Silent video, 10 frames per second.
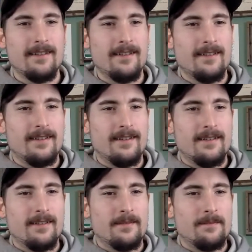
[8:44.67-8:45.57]

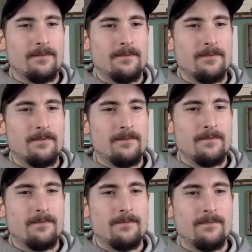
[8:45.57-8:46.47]

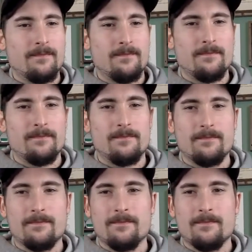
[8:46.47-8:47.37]

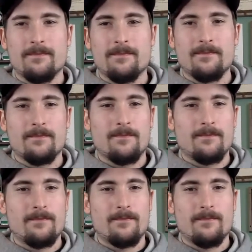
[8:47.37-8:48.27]

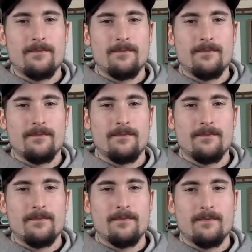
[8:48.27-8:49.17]

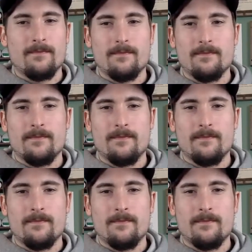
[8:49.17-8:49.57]
(no one is talking)